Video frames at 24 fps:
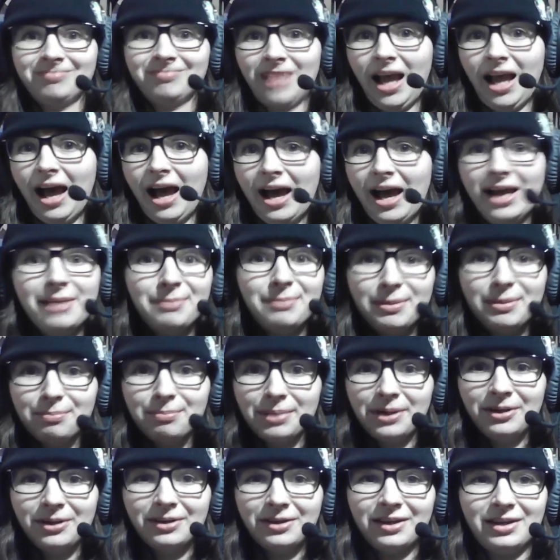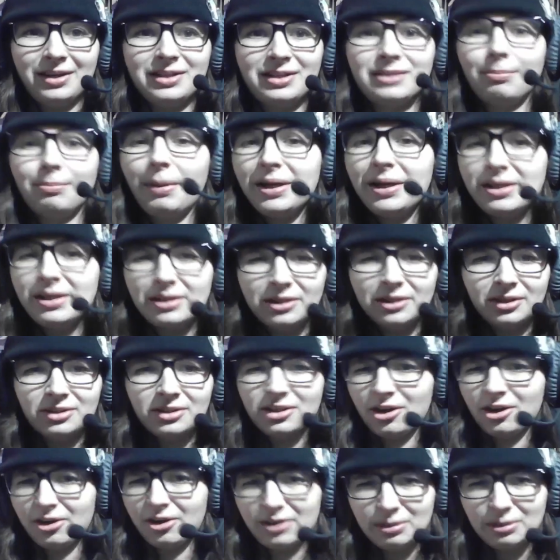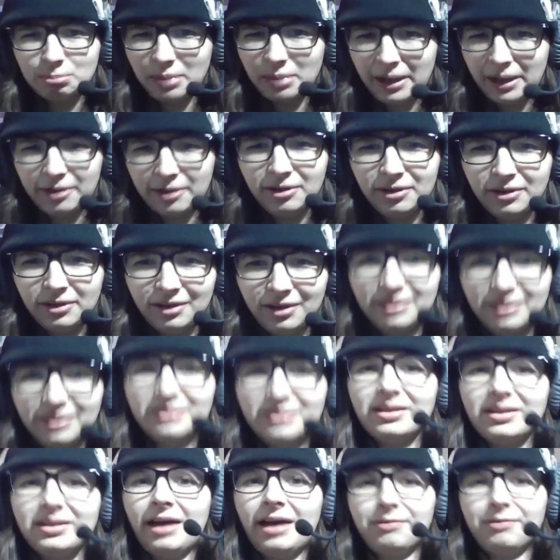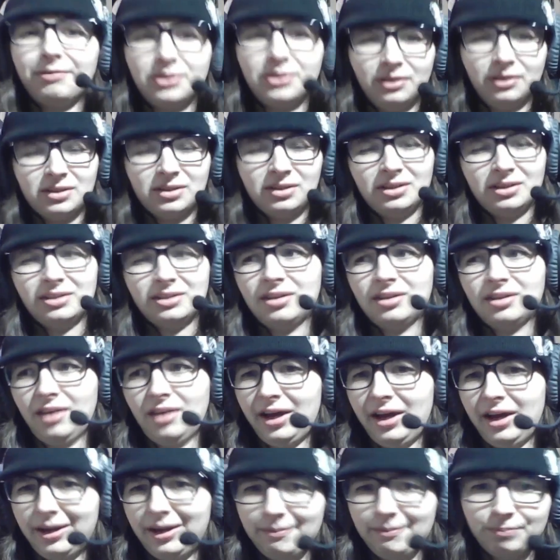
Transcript: I am in paradise. My ears are in paradise after listening to that.